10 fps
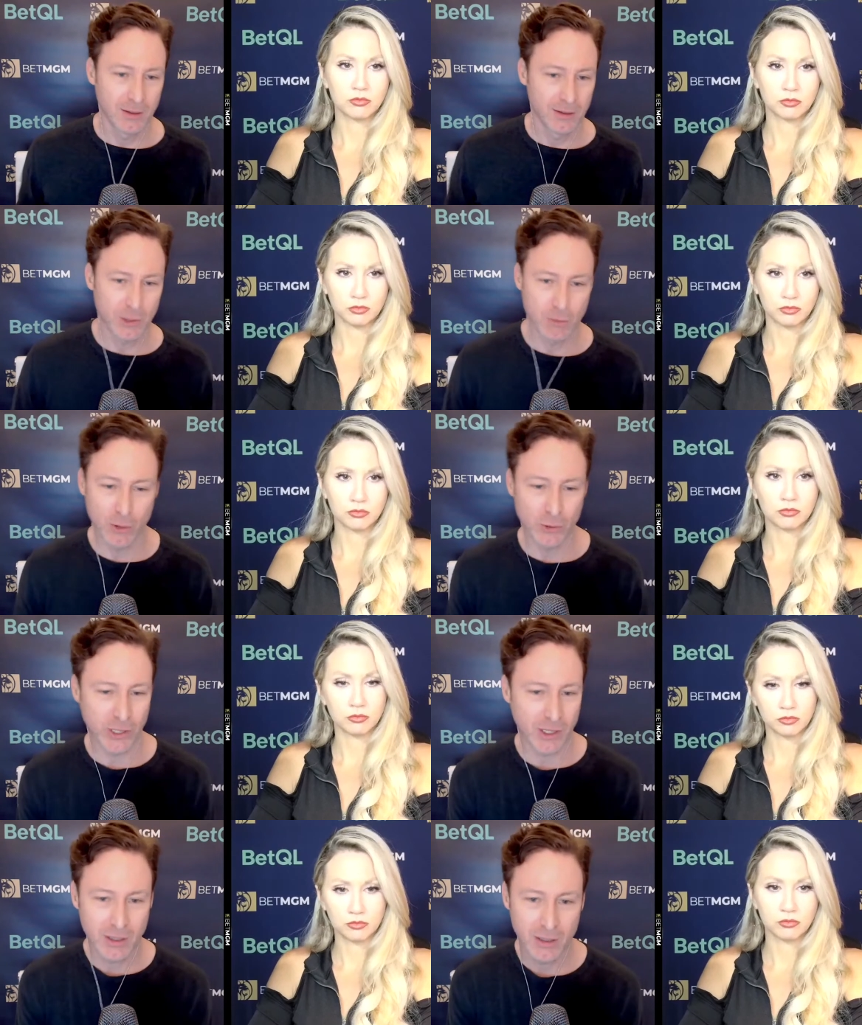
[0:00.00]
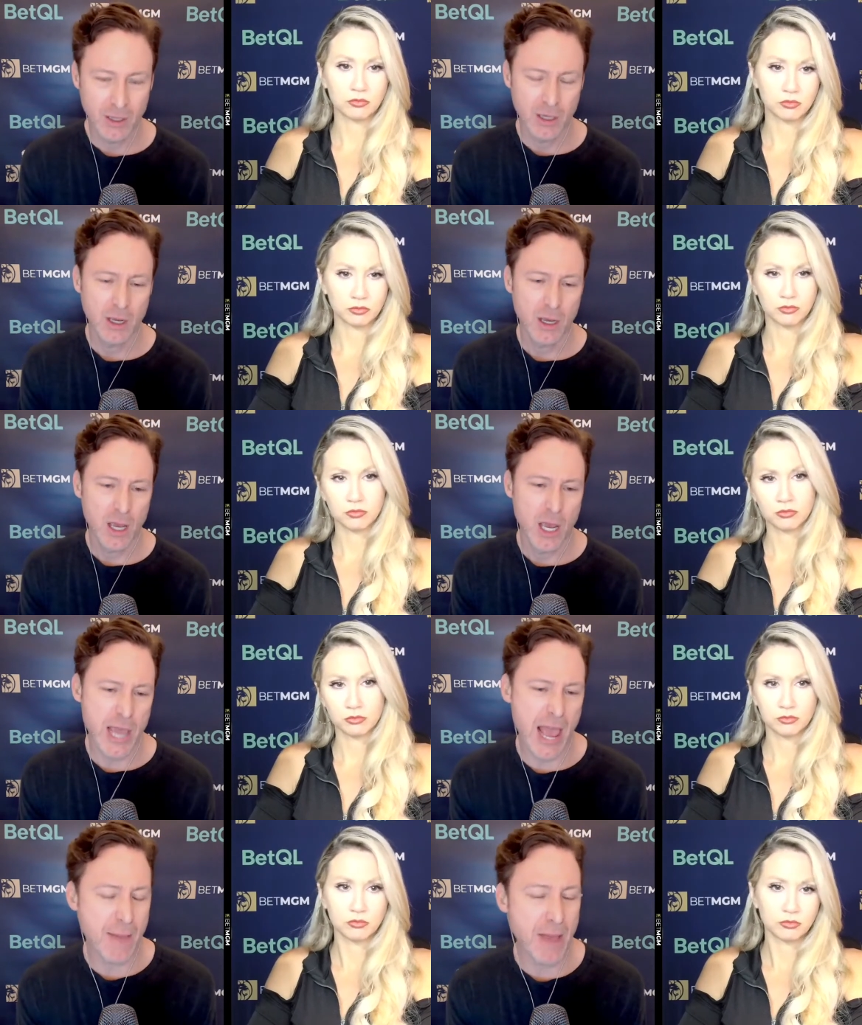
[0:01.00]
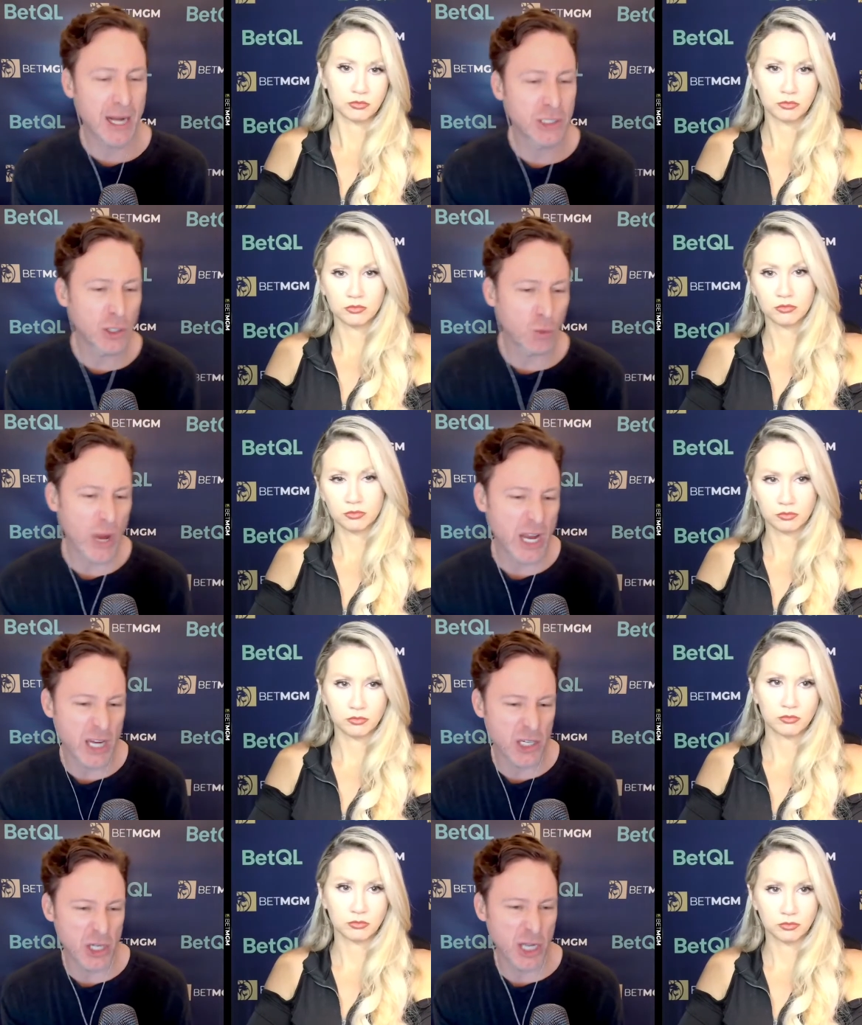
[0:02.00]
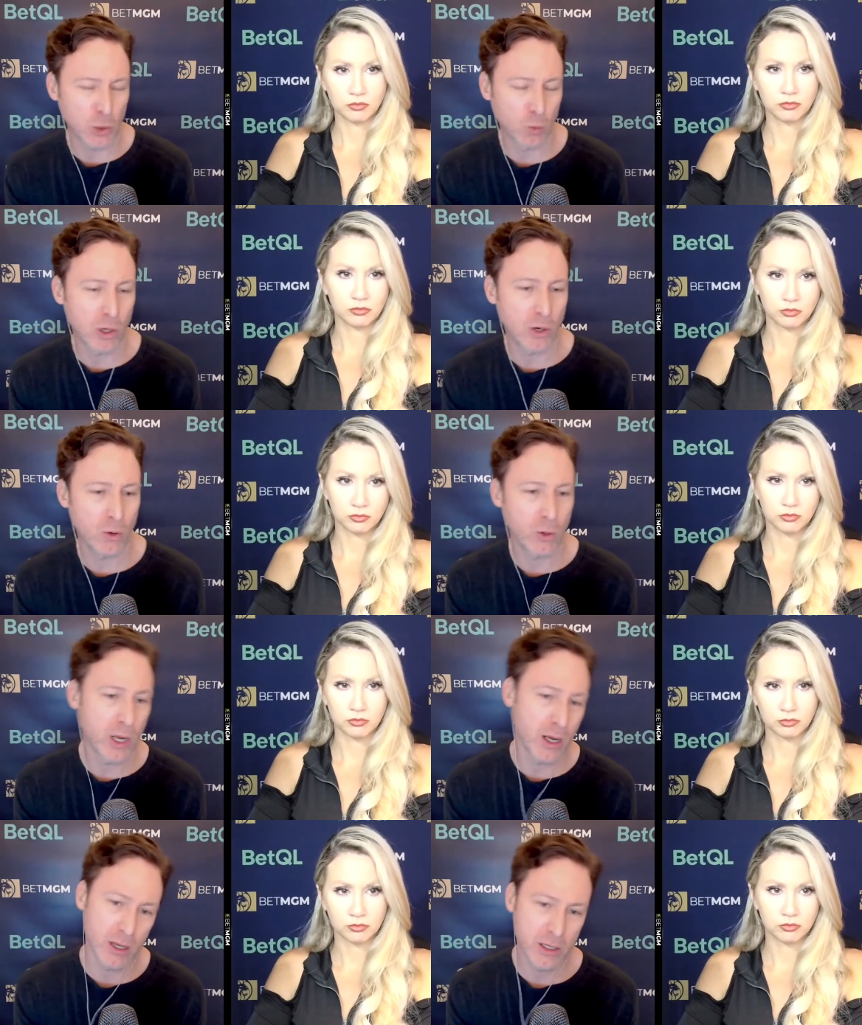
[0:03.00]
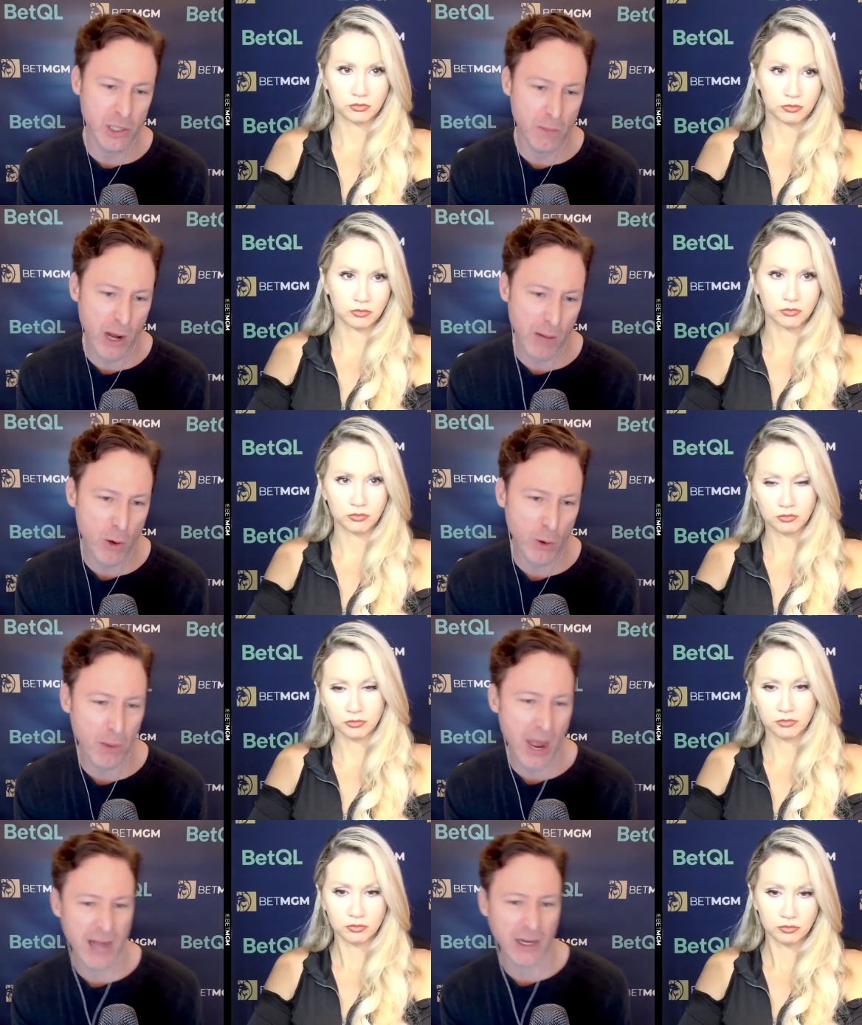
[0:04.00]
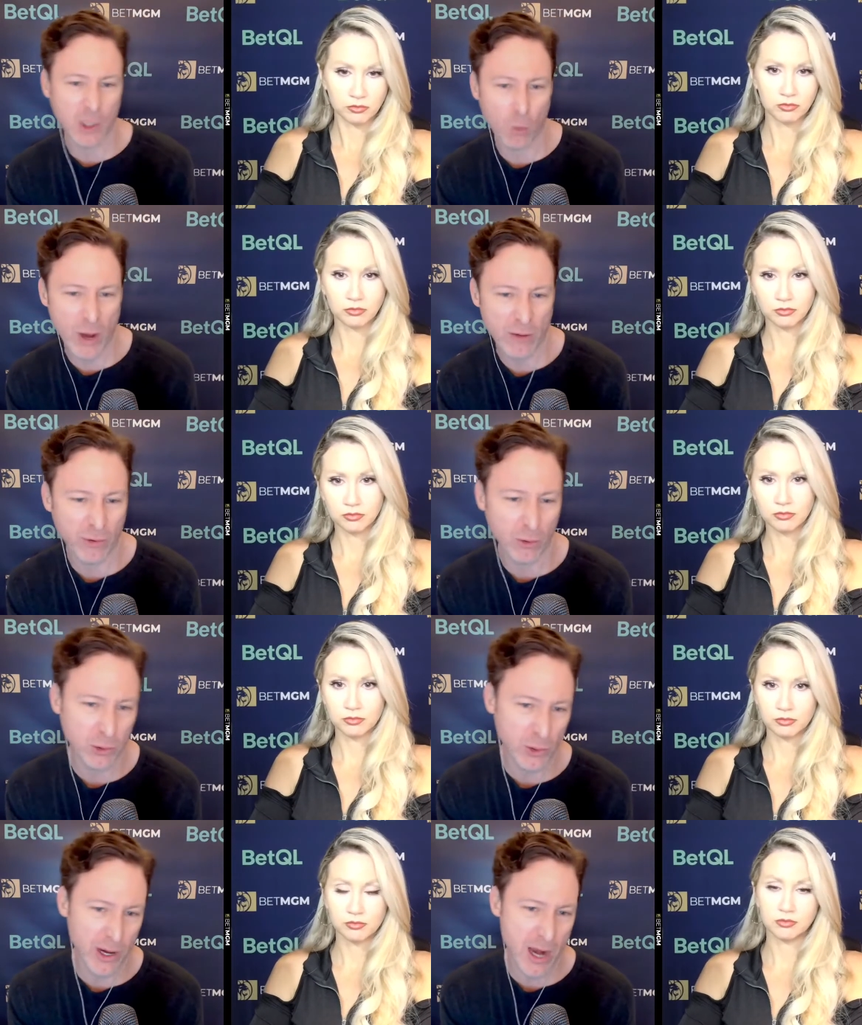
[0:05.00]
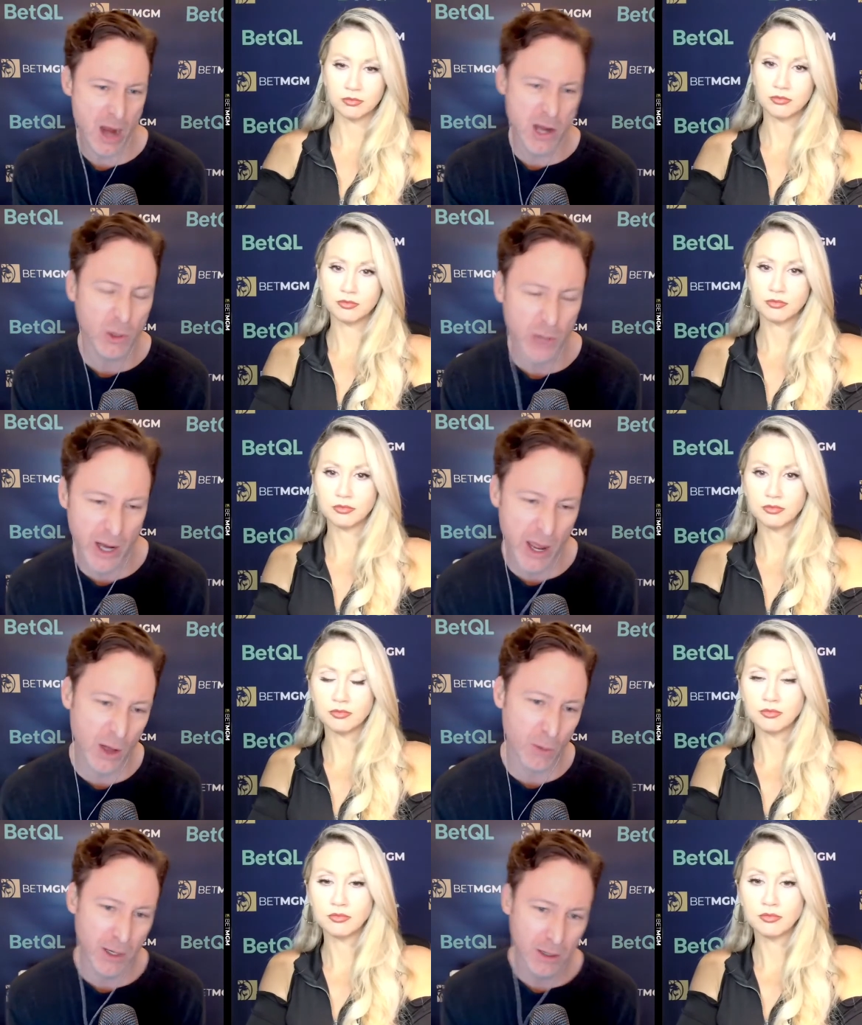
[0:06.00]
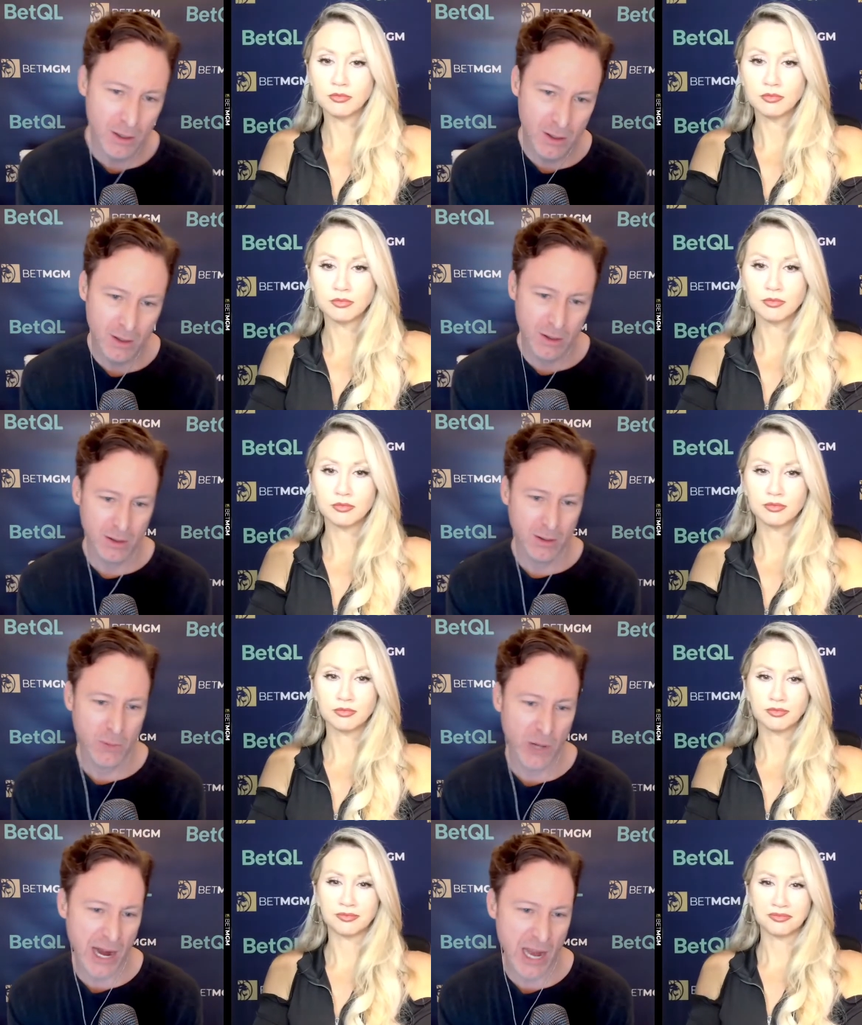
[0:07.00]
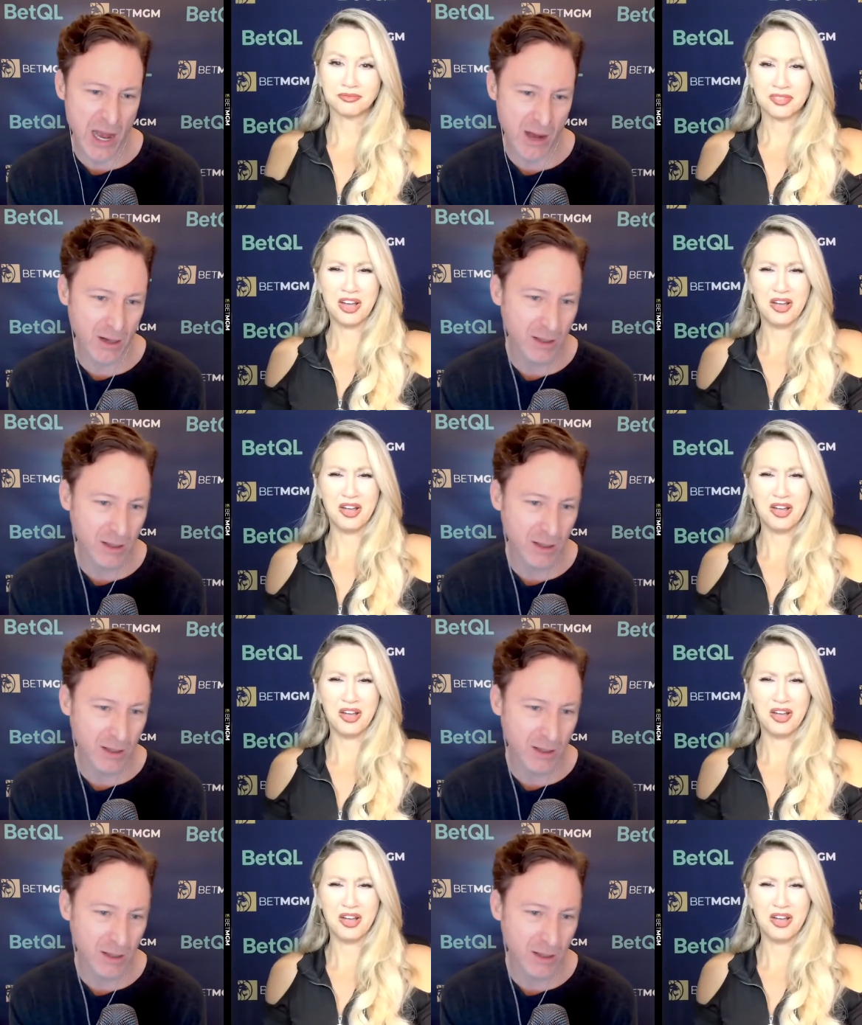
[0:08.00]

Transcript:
Speaker 1: This music. Yeah, man, it's a good weekend just to hit the road. Jump on a motorbike, let the wind flow through your hair. You don't need a helmet. Put on a heater.